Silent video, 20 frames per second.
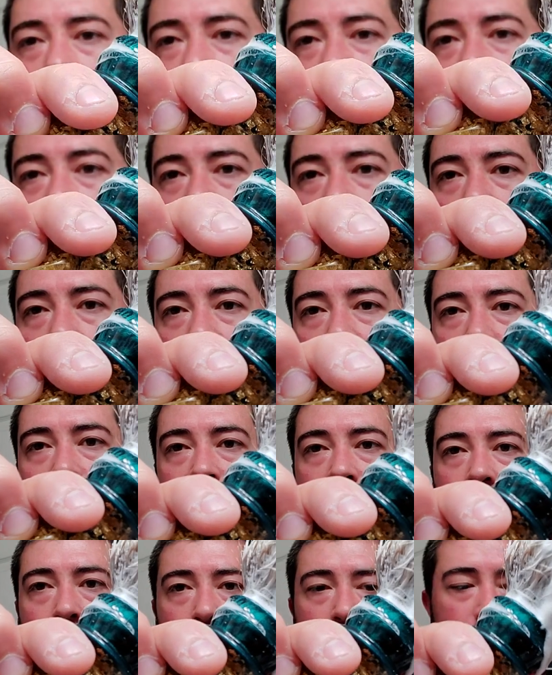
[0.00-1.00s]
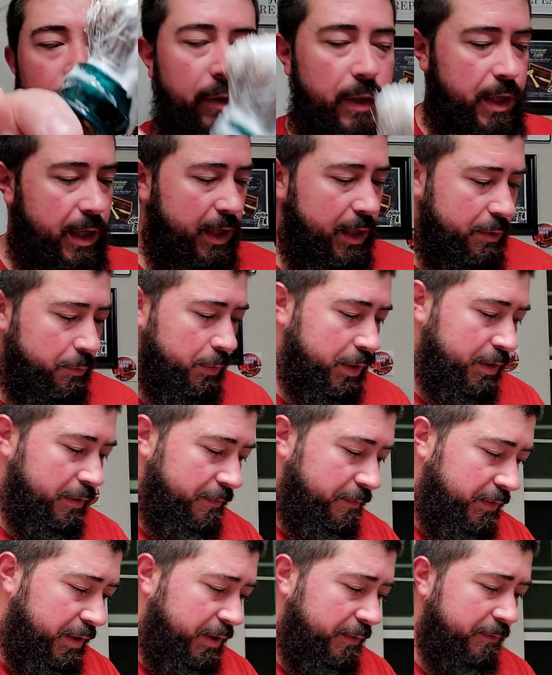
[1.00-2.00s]
Emerald and Gold Flake with the
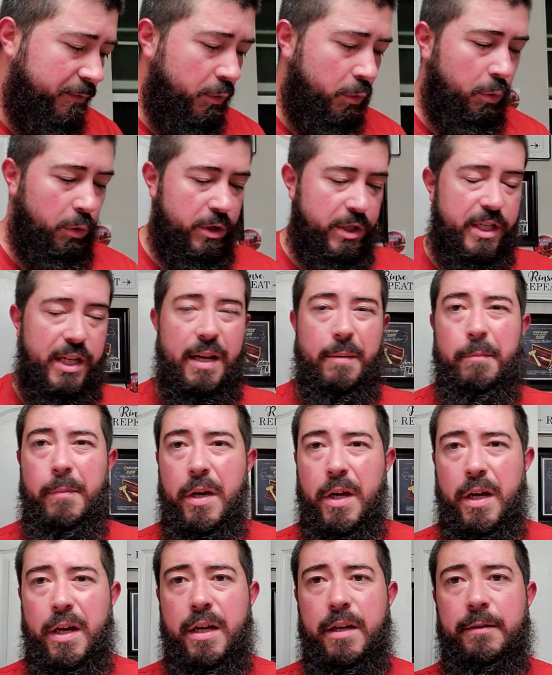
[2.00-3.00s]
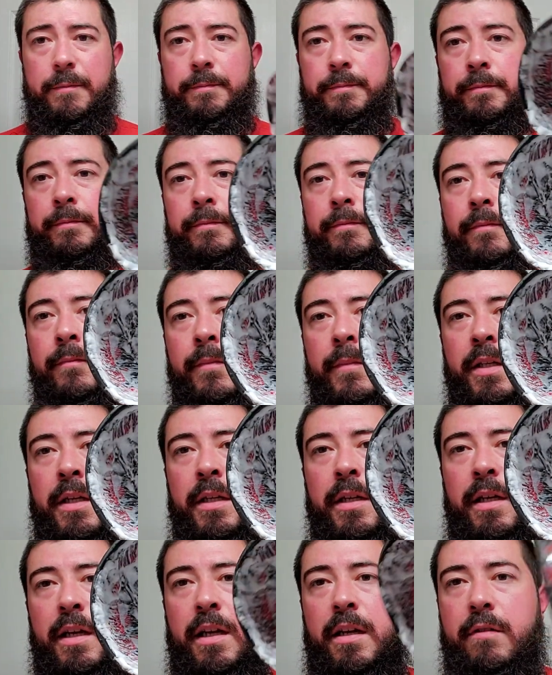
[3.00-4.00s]
V4 tip knot.
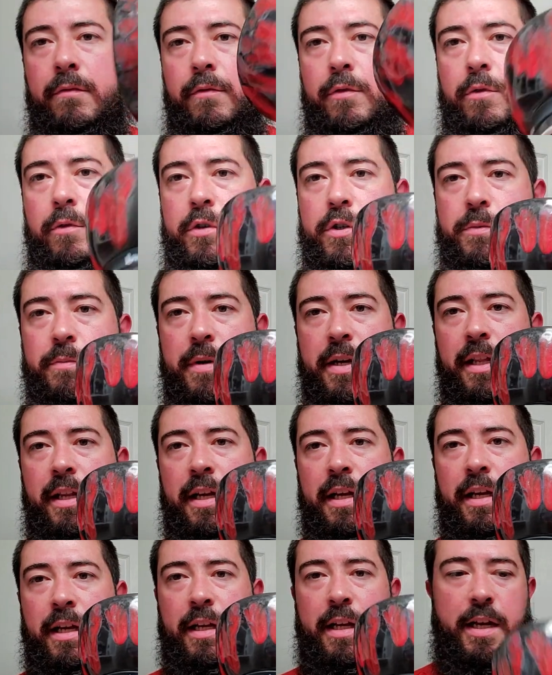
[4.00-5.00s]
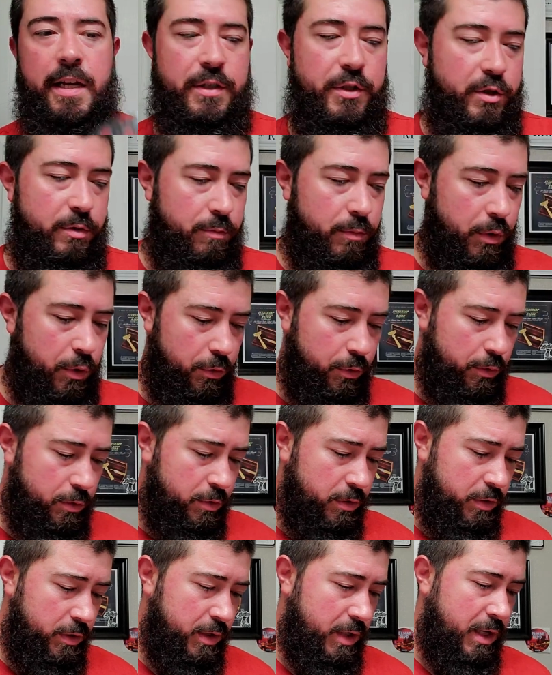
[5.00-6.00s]
And of course my Lancaster Bowl
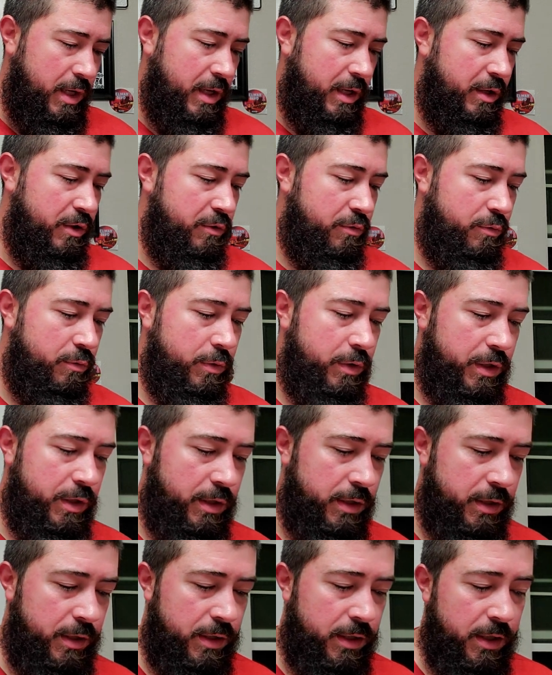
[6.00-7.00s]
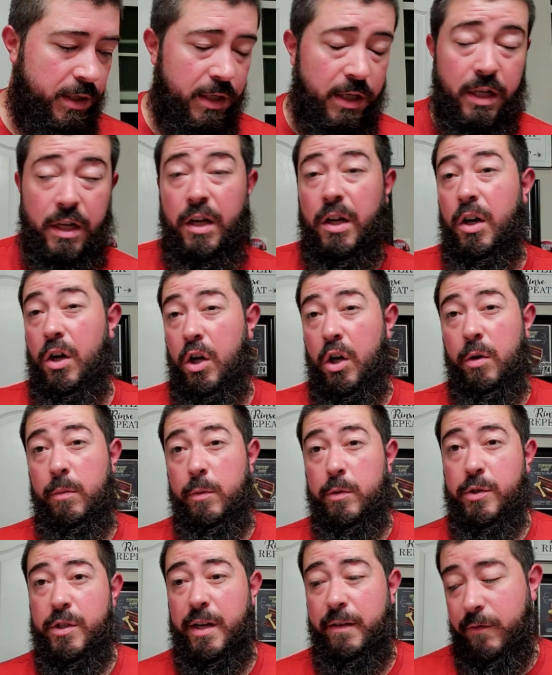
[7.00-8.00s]
that I use
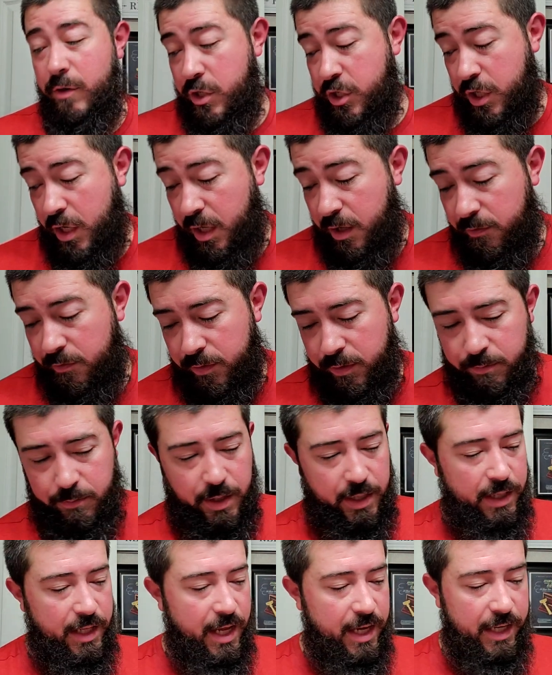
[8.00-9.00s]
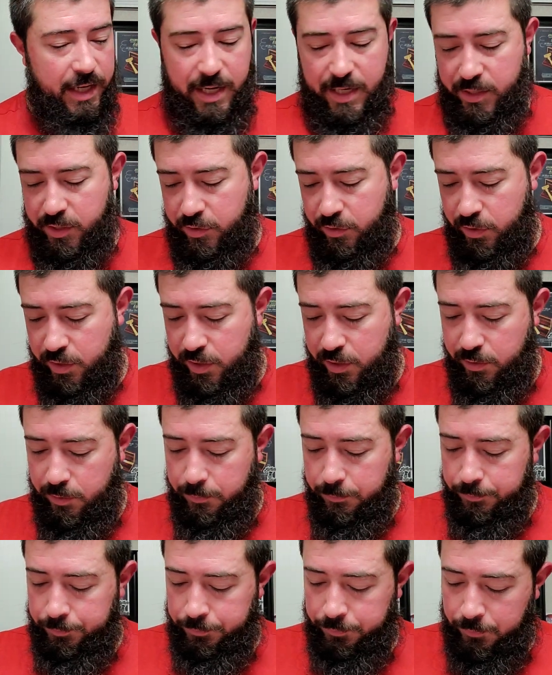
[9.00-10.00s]
almost every shave. My Lancaster
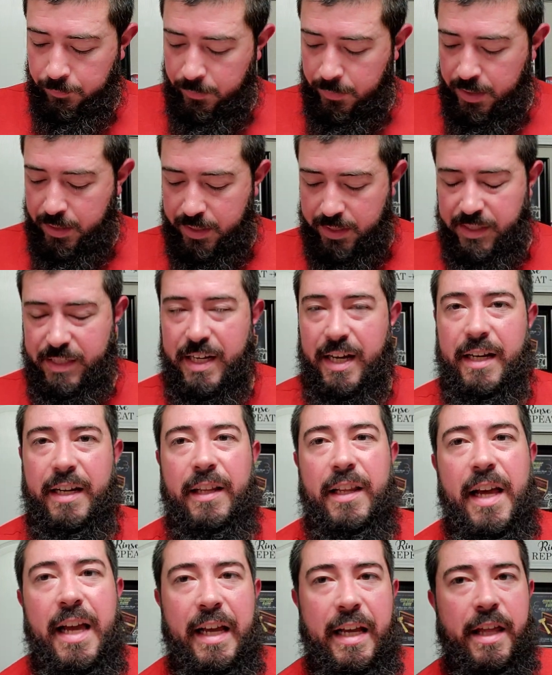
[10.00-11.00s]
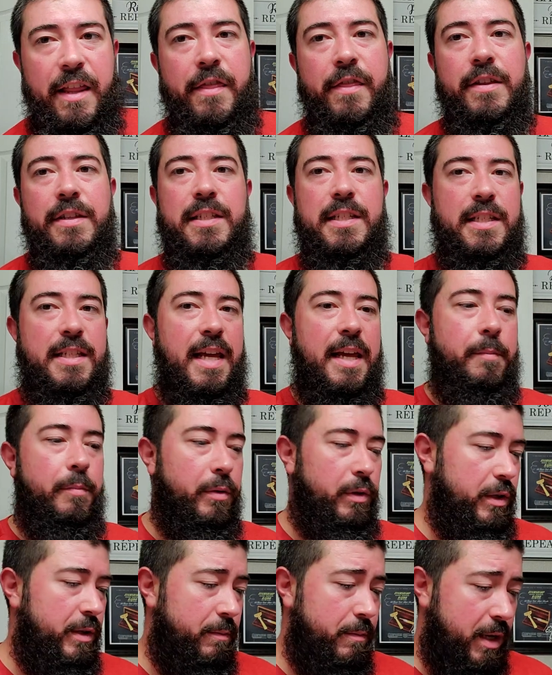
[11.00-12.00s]
gear is kind of like the
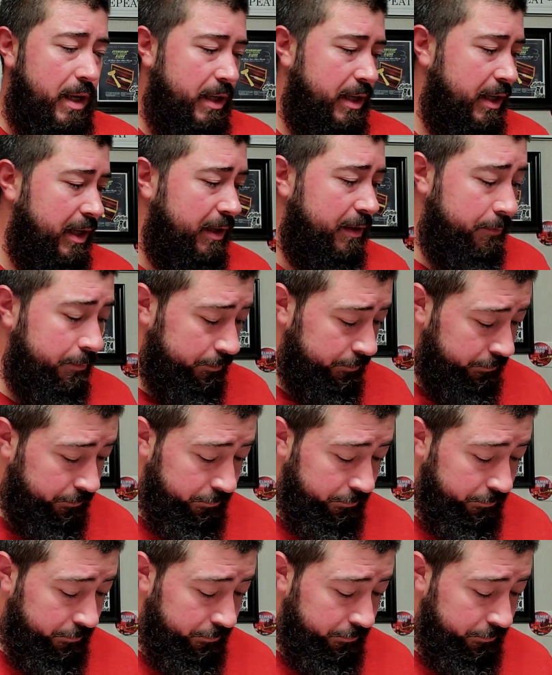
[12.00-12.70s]
staple in my den.